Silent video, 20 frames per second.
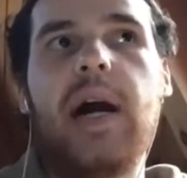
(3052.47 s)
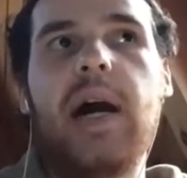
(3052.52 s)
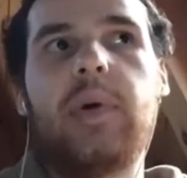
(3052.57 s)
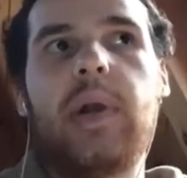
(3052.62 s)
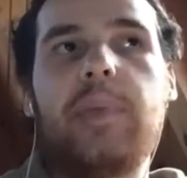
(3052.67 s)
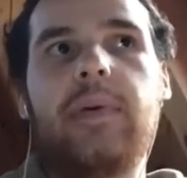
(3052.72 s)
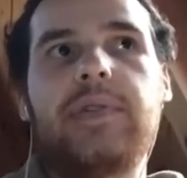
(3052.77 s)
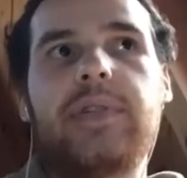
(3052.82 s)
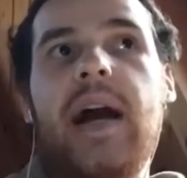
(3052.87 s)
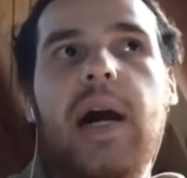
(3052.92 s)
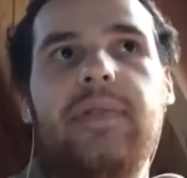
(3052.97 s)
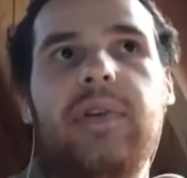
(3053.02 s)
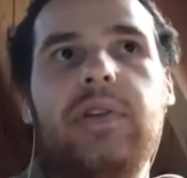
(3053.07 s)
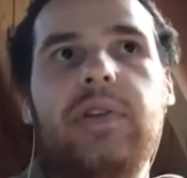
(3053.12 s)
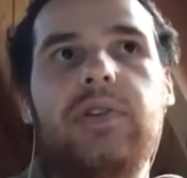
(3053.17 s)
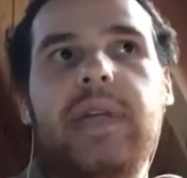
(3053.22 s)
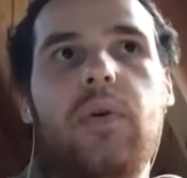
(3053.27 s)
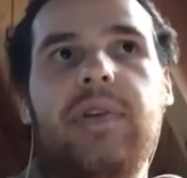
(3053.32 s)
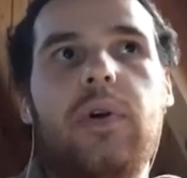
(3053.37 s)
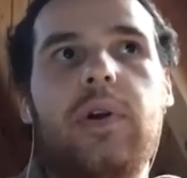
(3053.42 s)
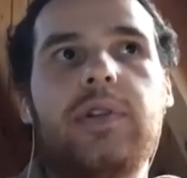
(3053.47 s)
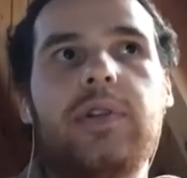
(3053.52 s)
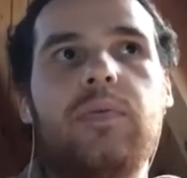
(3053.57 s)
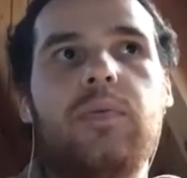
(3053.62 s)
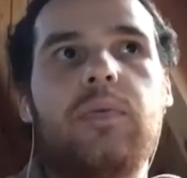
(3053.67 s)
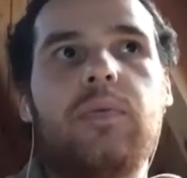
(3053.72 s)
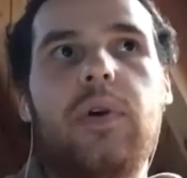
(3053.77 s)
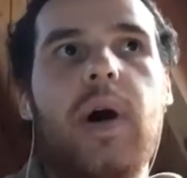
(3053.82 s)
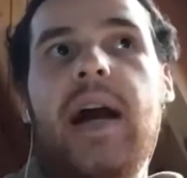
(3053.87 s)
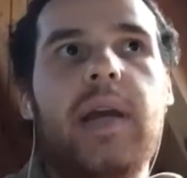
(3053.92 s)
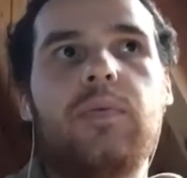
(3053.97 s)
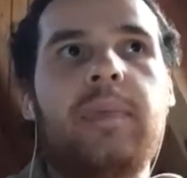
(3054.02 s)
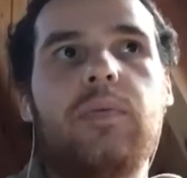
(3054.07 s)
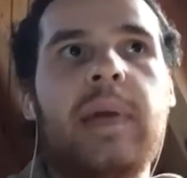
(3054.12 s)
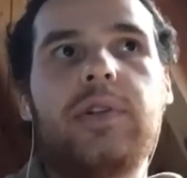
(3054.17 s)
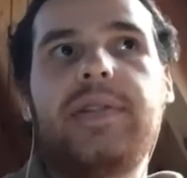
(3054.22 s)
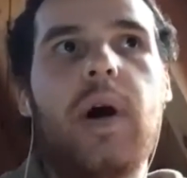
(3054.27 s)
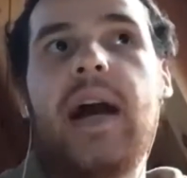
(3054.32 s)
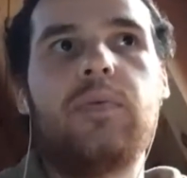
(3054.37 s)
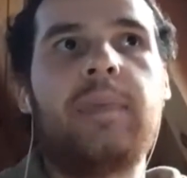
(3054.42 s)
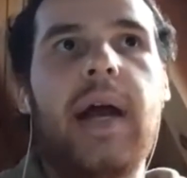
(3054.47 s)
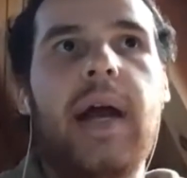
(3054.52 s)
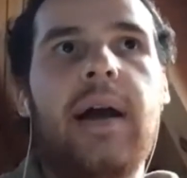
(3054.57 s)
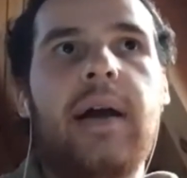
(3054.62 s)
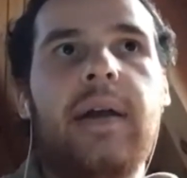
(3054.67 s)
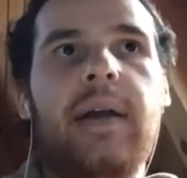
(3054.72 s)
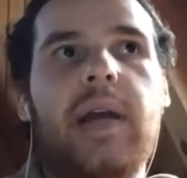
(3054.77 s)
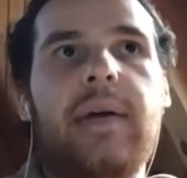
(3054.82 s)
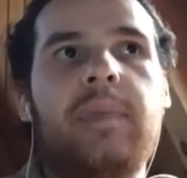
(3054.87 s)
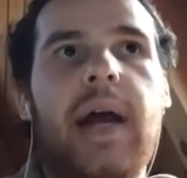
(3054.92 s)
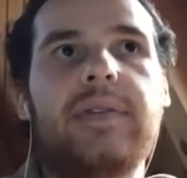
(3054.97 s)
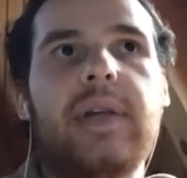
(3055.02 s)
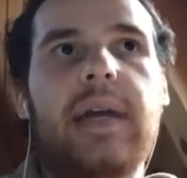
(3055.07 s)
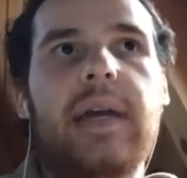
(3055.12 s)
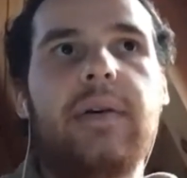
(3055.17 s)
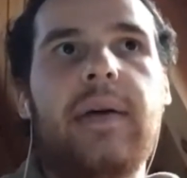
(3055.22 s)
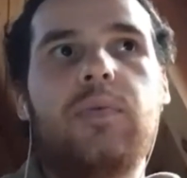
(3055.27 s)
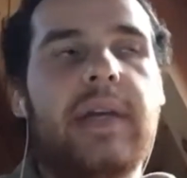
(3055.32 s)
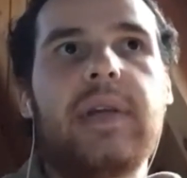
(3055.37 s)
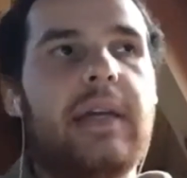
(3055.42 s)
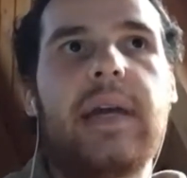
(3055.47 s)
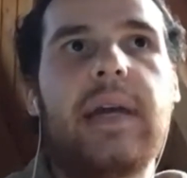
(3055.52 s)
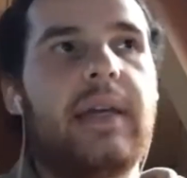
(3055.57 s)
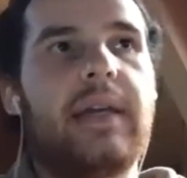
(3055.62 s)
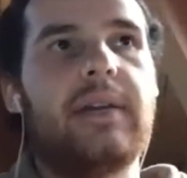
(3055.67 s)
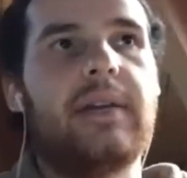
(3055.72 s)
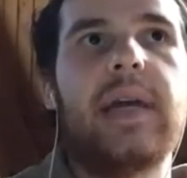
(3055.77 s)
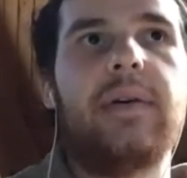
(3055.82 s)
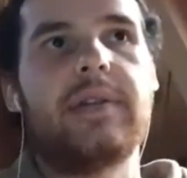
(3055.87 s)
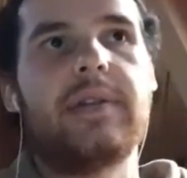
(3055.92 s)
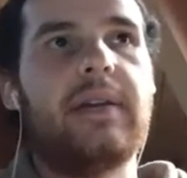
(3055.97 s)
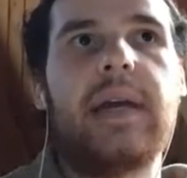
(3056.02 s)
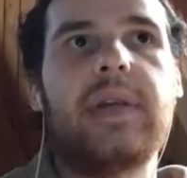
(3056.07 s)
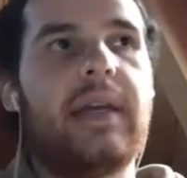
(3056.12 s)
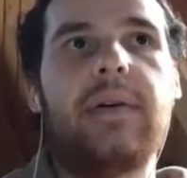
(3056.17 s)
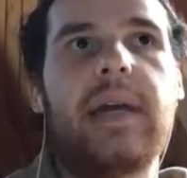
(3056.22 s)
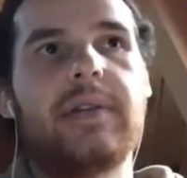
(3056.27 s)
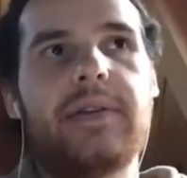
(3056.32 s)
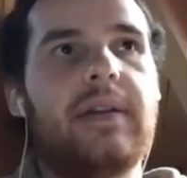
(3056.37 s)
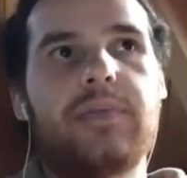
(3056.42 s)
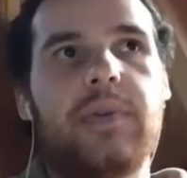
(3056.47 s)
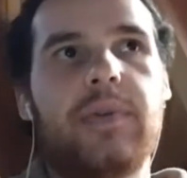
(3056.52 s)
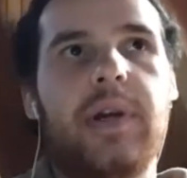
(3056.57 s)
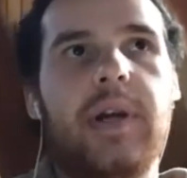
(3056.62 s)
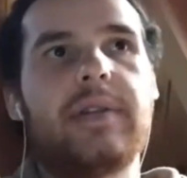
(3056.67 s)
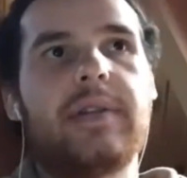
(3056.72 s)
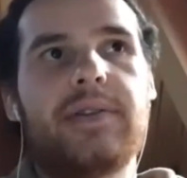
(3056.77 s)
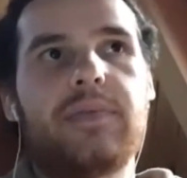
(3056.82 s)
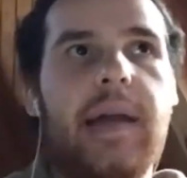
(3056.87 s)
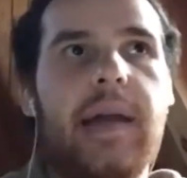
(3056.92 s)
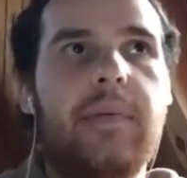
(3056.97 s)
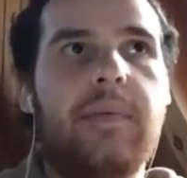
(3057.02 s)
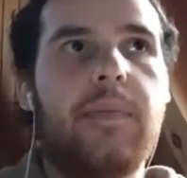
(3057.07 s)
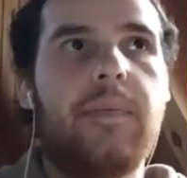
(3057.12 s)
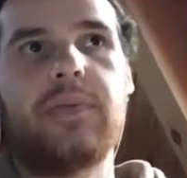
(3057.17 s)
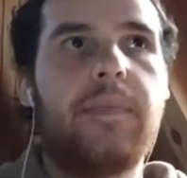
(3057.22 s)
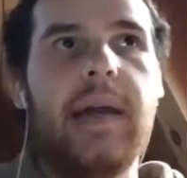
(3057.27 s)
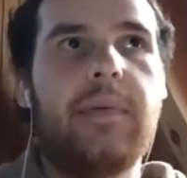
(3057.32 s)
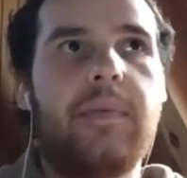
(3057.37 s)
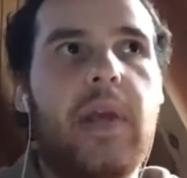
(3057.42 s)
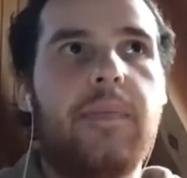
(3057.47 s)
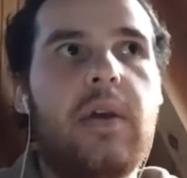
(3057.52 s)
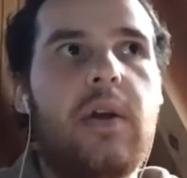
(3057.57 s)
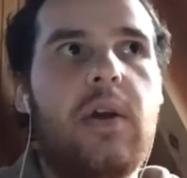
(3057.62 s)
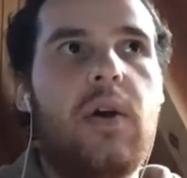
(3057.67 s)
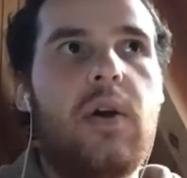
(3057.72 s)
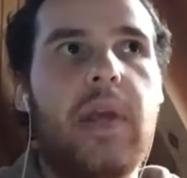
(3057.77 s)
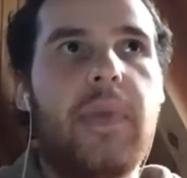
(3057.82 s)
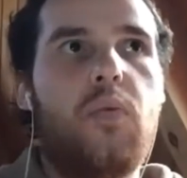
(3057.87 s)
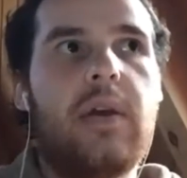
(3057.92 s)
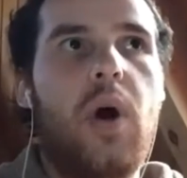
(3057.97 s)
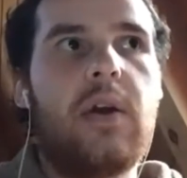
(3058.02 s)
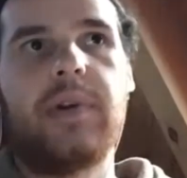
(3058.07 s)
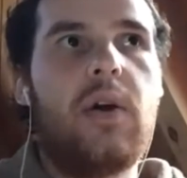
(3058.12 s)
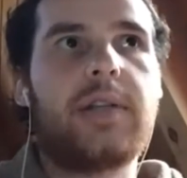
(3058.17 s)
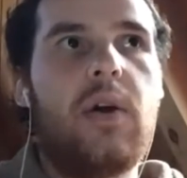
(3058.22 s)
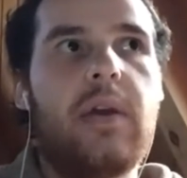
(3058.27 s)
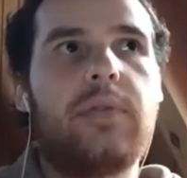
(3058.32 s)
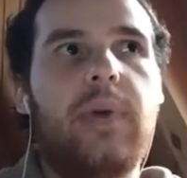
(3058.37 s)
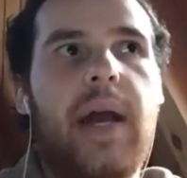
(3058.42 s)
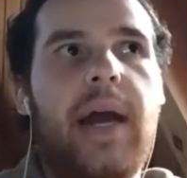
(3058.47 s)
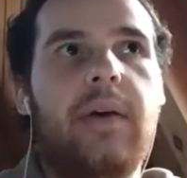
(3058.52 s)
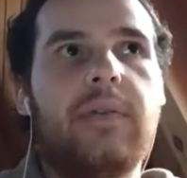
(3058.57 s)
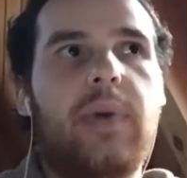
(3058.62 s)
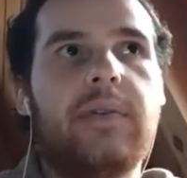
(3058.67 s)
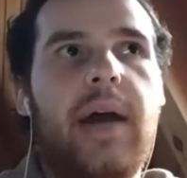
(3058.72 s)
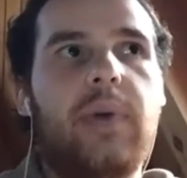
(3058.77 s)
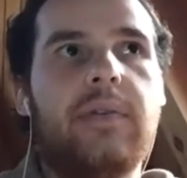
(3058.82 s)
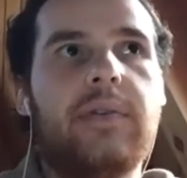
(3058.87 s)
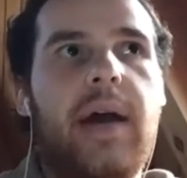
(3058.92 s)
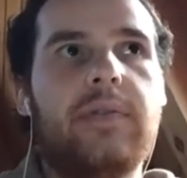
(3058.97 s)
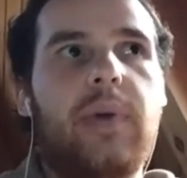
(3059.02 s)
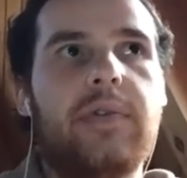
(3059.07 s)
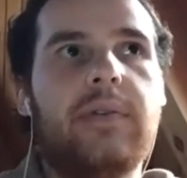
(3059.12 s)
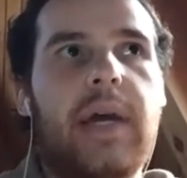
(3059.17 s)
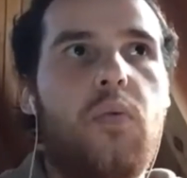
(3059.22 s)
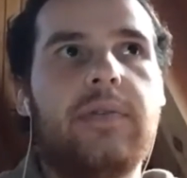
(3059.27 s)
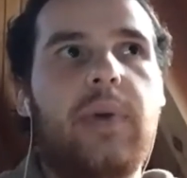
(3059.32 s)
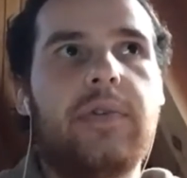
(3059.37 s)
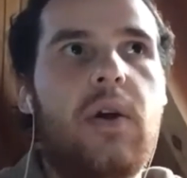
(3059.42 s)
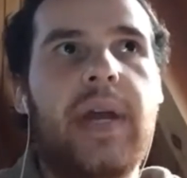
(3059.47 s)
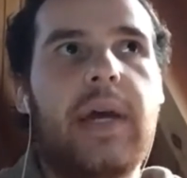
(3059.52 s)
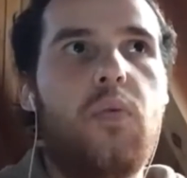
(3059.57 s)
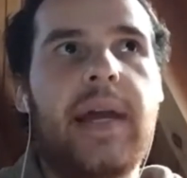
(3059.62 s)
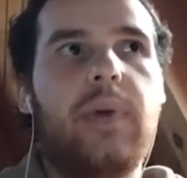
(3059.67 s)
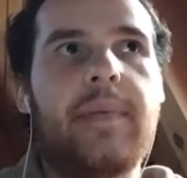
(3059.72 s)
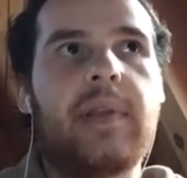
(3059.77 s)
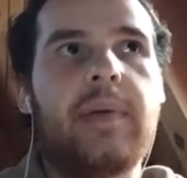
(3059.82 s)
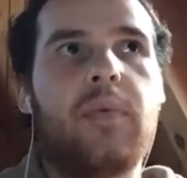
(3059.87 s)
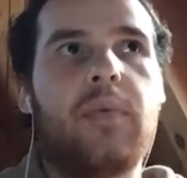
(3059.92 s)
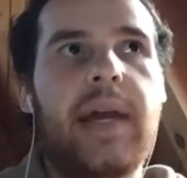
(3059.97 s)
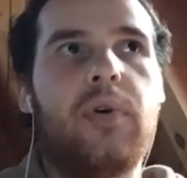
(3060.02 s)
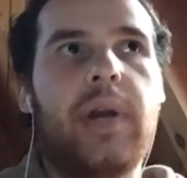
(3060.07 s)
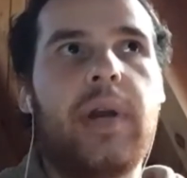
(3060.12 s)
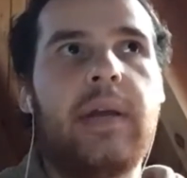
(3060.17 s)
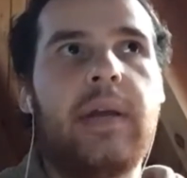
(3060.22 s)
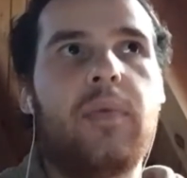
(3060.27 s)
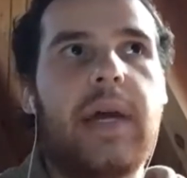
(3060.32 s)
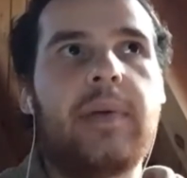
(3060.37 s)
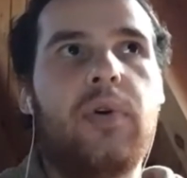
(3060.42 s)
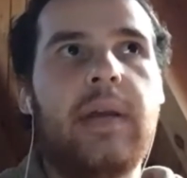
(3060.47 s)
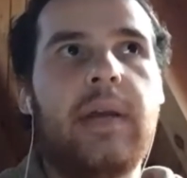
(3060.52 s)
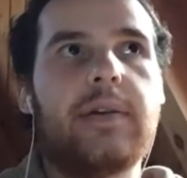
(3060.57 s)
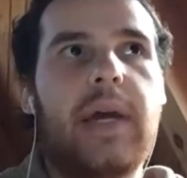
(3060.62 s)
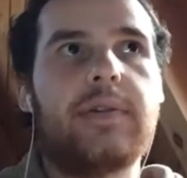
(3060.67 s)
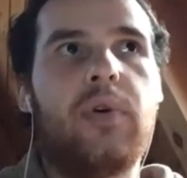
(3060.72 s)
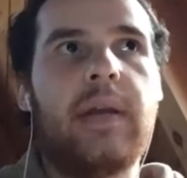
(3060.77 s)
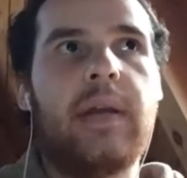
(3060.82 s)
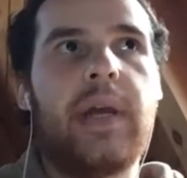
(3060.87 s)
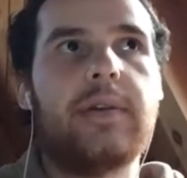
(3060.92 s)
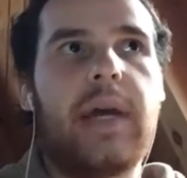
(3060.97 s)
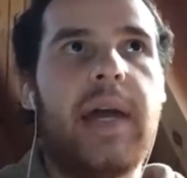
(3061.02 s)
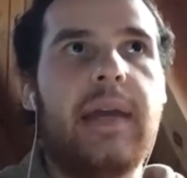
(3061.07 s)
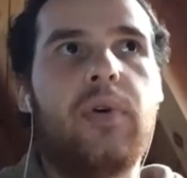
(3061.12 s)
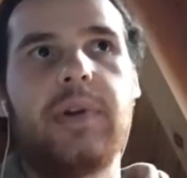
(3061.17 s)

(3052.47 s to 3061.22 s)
But when I was giving tours and walking people around, I was like, well, here's the place where I walked around at 3 a.m. in the morning because my